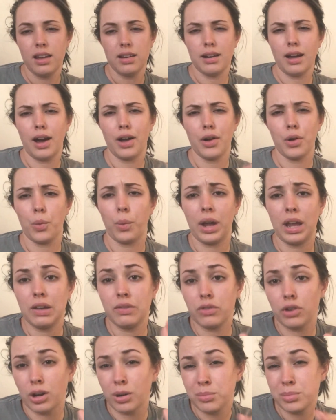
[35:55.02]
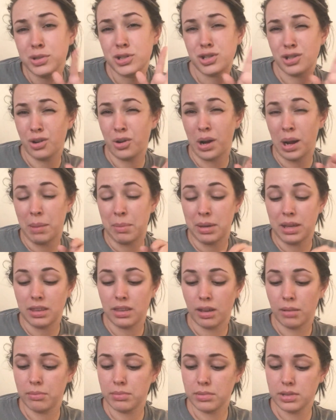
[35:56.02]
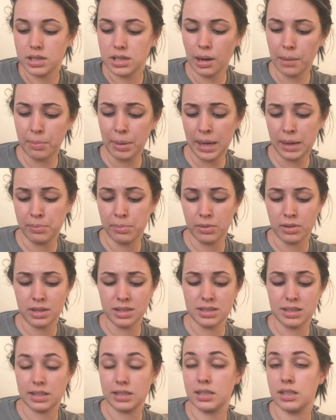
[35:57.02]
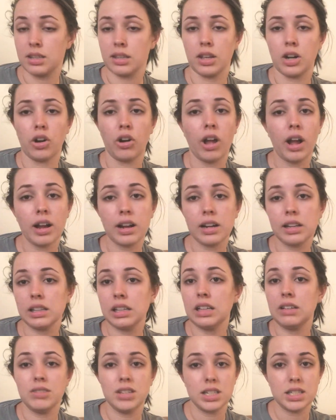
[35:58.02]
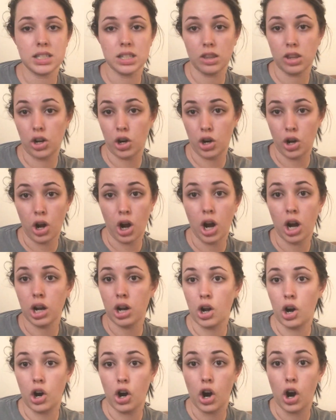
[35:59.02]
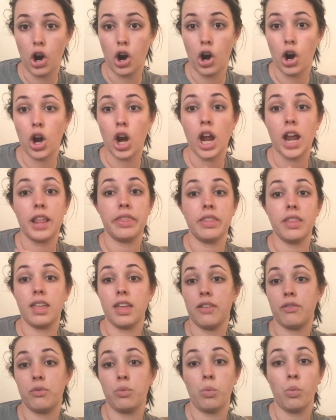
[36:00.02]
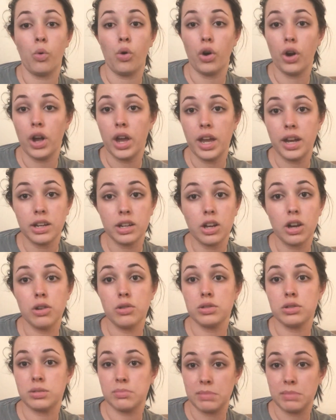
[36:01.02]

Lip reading: not a waiver, but you know what I mean. That's a paper that says that they're not going to leave this in their hot car. And if one goes